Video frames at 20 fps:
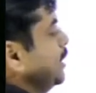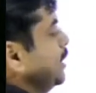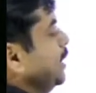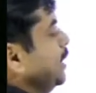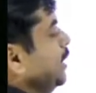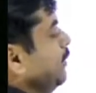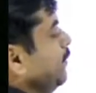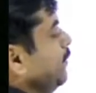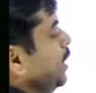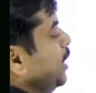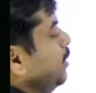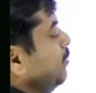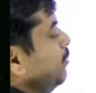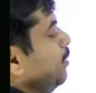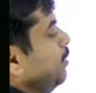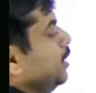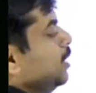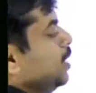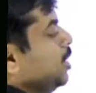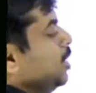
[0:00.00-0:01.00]
an even
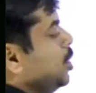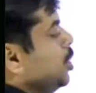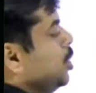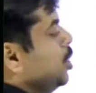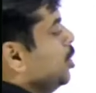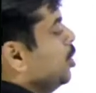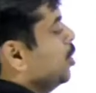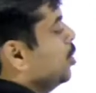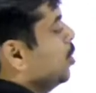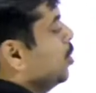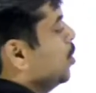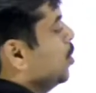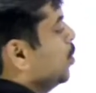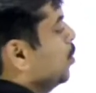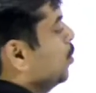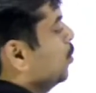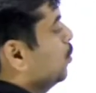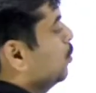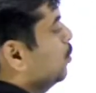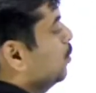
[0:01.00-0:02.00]
number?
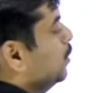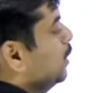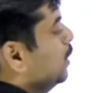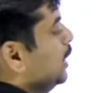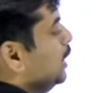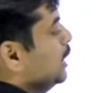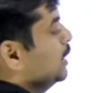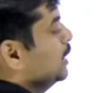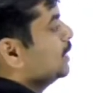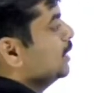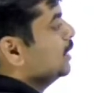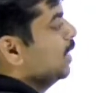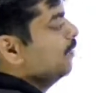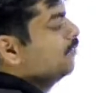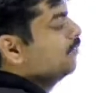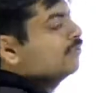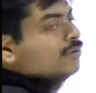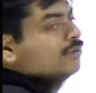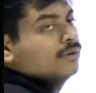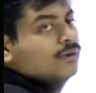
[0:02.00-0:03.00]
No. It is
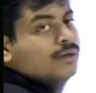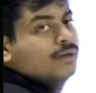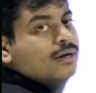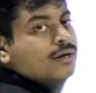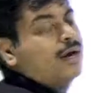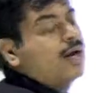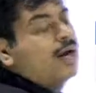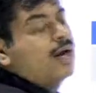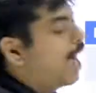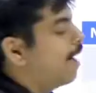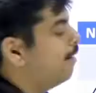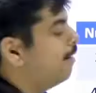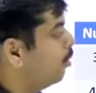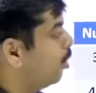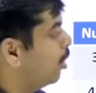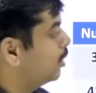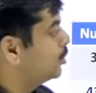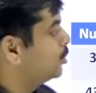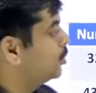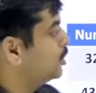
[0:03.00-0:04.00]
enough. I will
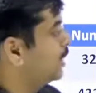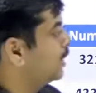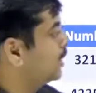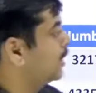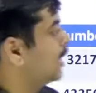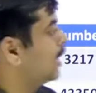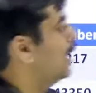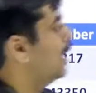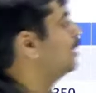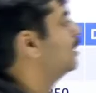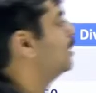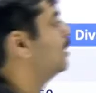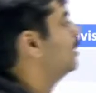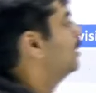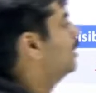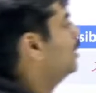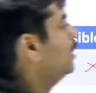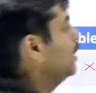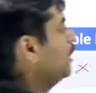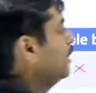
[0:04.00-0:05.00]
not check that.
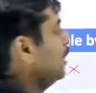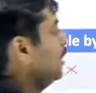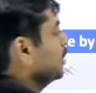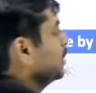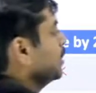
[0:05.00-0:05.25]
It is